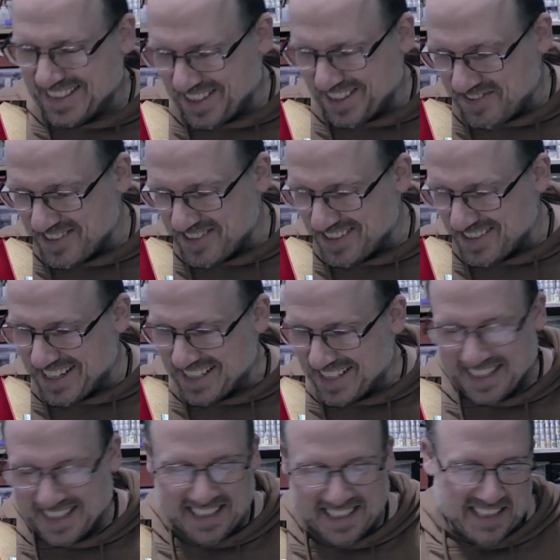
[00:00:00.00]
Dolphin Trader,
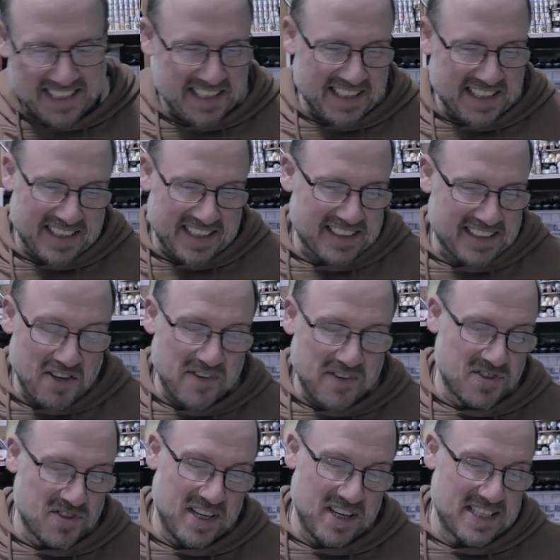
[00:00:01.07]
Dolphin
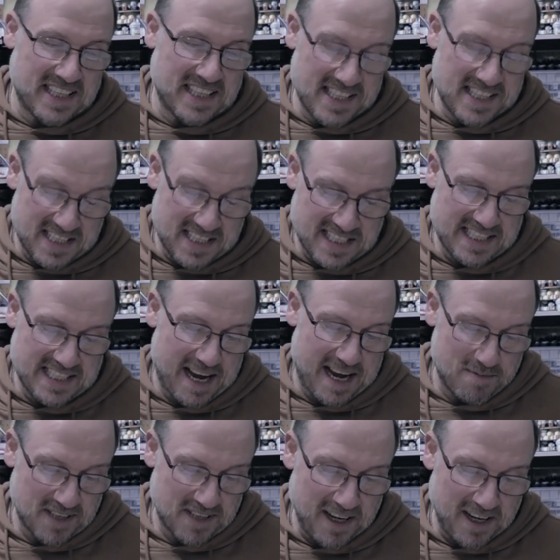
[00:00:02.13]
Trader gets
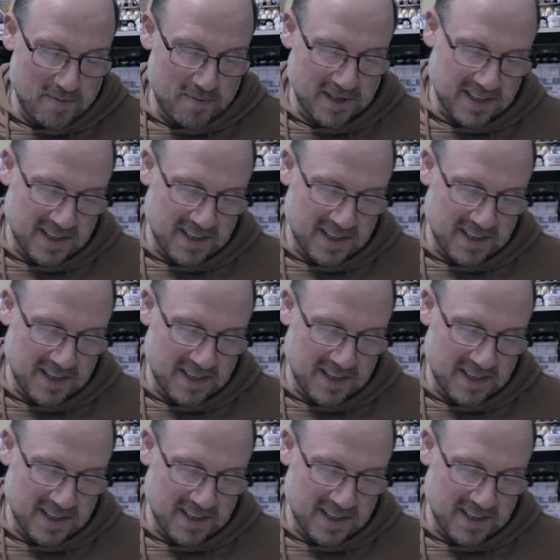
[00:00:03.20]
stabbed up.